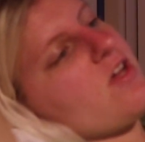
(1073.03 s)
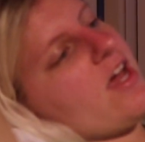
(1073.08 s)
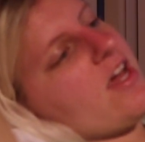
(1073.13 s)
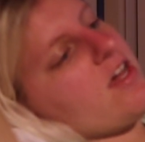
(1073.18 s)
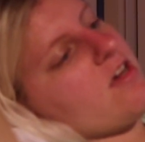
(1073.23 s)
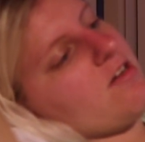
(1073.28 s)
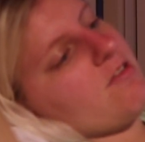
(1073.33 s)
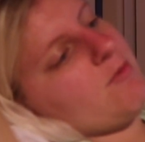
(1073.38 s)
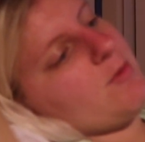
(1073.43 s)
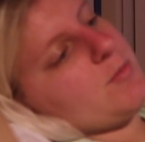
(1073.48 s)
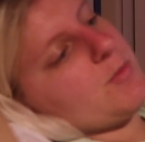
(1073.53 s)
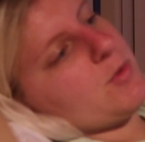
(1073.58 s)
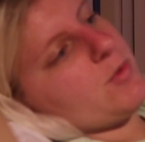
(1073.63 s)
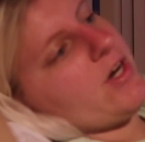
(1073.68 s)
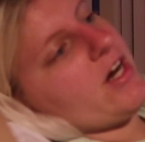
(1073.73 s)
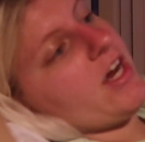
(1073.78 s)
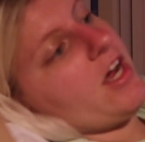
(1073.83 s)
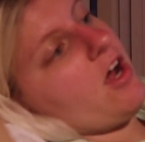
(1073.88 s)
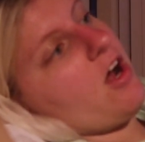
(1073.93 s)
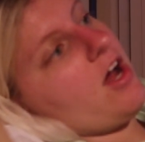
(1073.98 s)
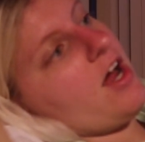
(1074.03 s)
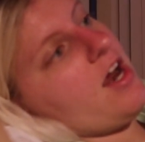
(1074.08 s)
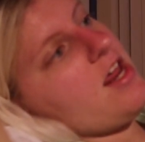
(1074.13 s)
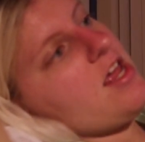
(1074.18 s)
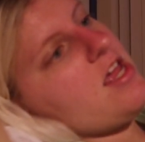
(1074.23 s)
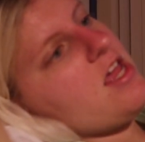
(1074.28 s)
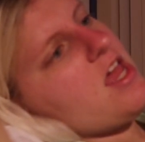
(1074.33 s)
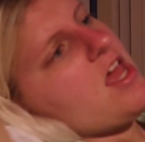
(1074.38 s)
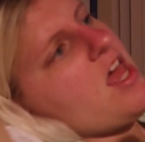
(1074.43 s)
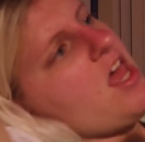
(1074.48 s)
So I can't remember where I got
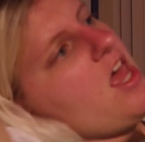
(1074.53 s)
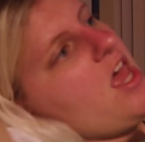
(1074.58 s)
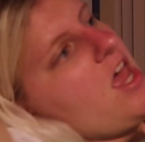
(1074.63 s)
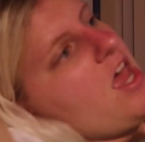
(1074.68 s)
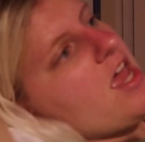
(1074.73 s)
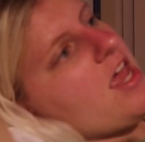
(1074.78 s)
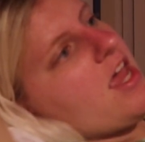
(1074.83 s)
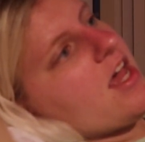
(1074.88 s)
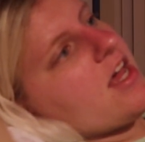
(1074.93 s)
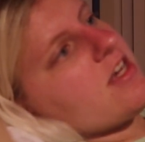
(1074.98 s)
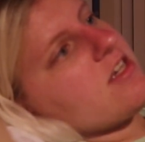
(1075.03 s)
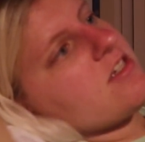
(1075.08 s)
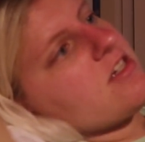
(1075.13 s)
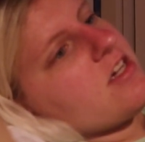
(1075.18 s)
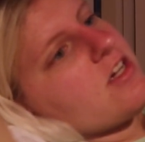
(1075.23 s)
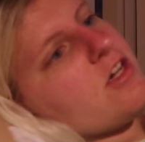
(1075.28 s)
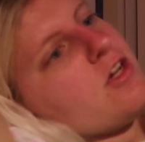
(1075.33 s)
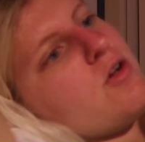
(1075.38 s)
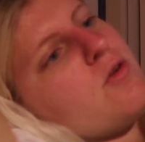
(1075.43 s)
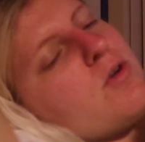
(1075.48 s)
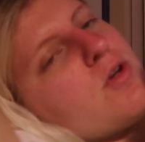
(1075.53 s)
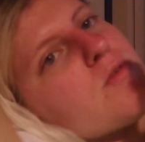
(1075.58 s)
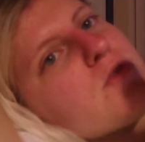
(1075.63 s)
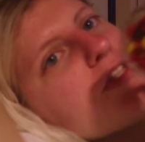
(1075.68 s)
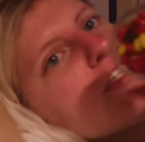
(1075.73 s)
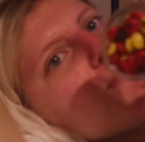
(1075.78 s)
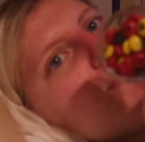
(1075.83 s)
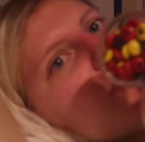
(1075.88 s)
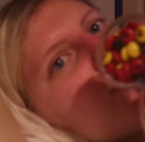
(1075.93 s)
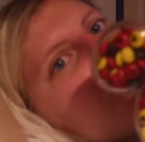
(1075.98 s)
it. And who knows,
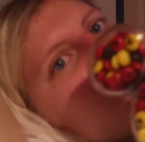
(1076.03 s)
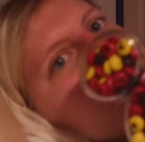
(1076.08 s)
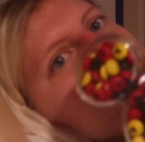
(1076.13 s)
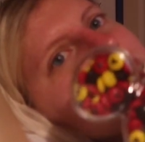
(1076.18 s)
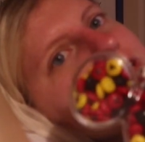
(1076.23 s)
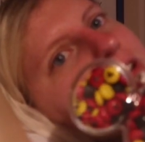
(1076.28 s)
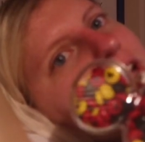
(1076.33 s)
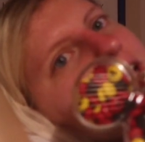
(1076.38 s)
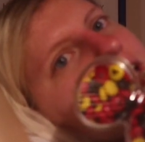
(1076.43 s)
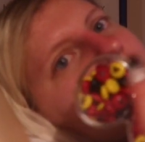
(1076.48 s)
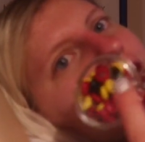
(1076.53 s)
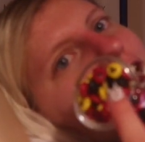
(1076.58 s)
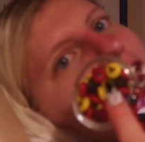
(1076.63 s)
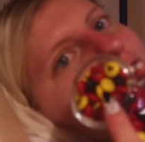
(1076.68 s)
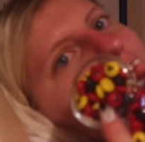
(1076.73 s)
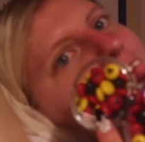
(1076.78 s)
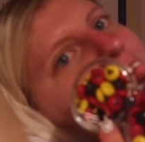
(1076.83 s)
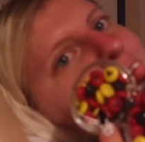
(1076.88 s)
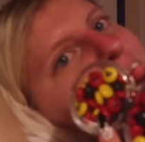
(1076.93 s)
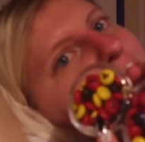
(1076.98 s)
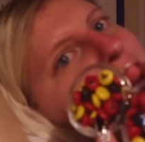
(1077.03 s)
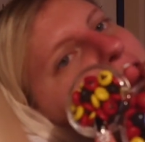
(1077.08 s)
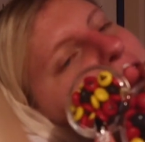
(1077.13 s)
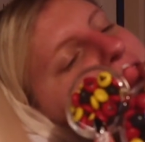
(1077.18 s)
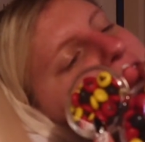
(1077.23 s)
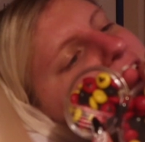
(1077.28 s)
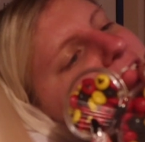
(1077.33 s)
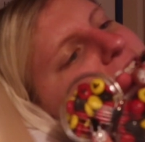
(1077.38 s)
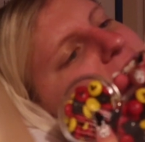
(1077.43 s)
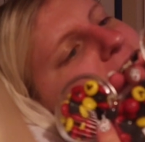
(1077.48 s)
this may turn into like cotton
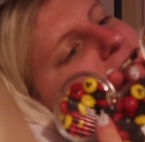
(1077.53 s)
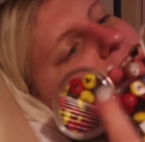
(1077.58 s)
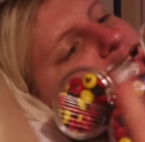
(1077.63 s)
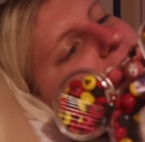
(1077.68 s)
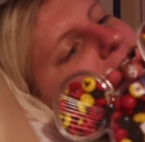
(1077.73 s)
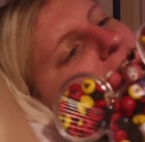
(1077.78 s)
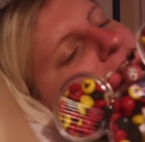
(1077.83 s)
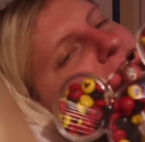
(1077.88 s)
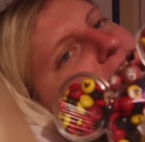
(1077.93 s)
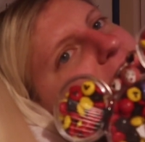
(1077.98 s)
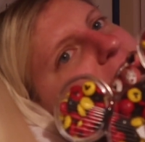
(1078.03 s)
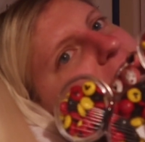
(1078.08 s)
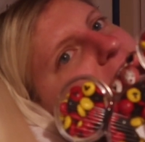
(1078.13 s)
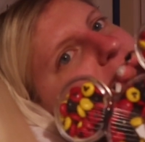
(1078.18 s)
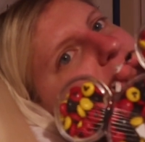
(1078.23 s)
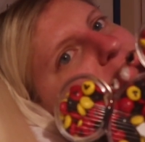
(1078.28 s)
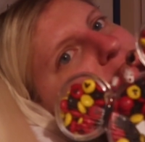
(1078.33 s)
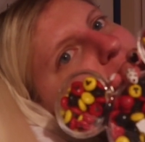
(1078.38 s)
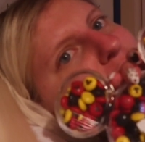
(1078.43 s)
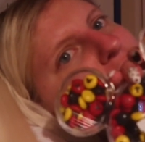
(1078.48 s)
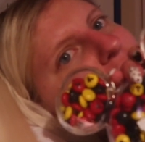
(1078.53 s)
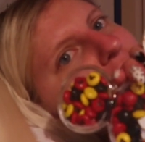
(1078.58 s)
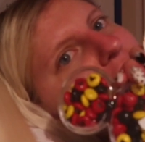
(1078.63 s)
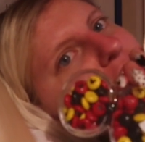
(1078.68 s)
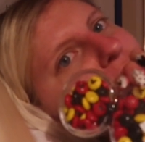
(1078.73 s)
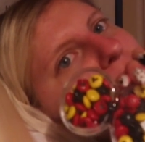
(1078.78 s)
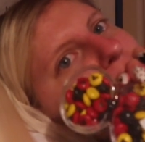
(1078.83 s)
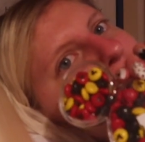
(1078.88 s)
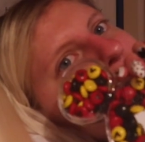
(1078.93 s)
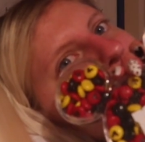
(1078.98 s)
balls on this side, little
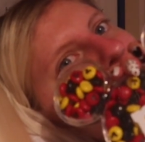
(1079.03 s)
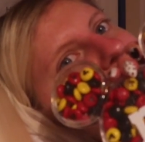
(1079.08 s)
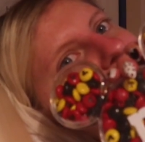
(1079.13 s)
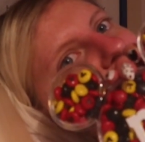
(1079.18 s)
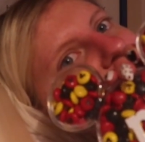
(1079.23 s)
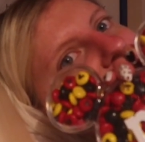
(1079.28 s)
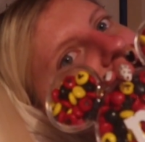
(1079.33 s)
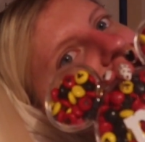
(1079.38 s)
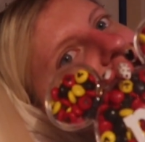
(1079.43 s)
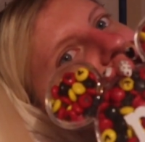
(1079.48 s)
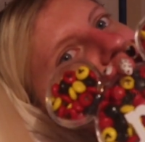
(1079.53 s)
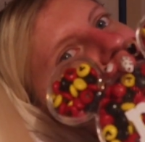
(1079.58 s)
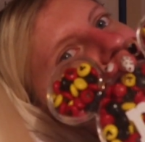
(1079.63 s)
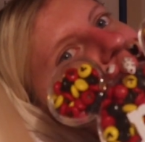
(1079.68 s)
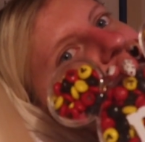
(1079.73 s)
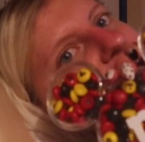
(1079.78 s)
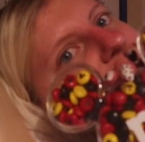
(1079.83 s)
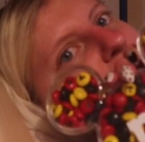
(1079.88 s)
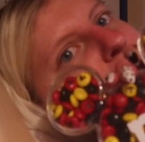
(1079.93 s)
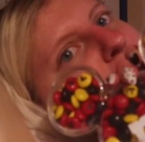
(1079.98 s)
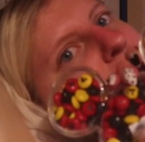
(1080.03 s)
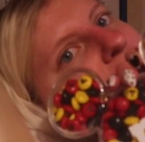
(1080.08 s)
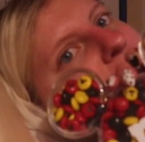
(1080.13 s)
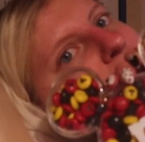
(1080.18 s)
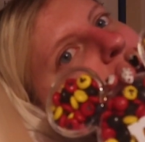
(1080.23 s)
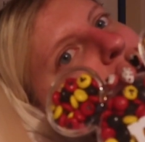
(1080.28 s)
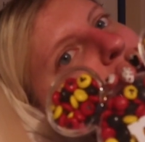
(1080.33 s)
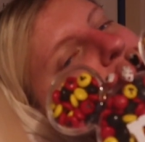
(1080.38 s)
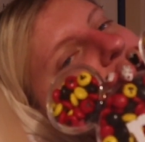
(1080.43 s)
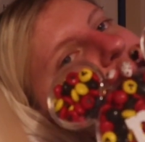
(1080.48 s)
cotton swabs on this side, and
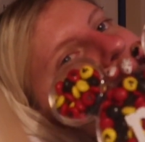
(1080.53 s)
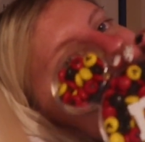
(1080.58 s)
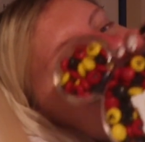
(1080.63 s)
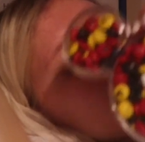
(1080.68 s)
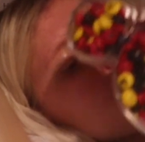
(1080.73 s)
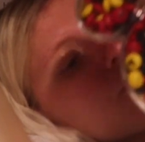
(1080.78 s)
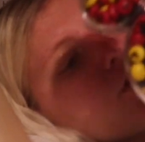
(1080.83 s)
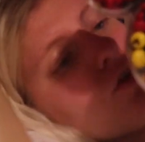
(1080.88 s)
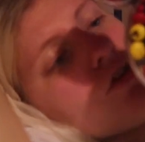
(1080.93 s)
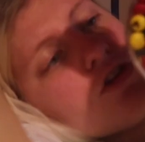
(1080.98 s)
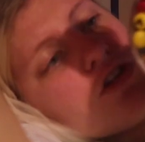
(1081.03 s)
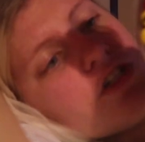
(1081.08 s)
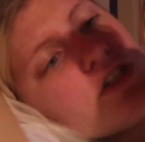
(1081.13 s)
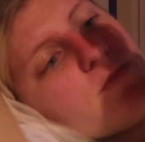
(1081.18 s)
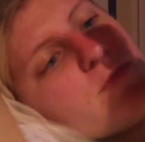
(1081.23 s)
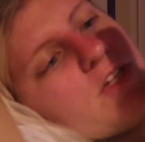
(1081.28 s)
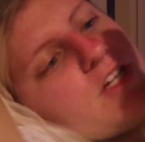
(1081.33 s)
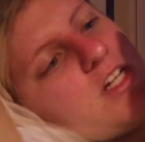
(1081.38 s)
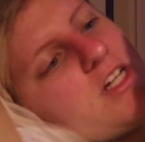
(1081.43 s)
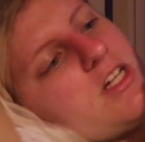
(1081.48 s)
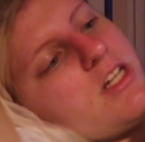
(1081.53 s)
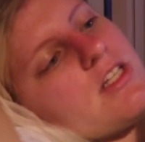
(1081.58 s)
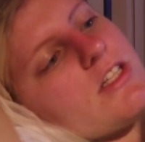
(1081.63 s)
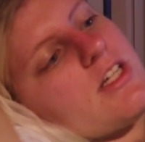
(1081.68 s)
bobby pins in the middle or something.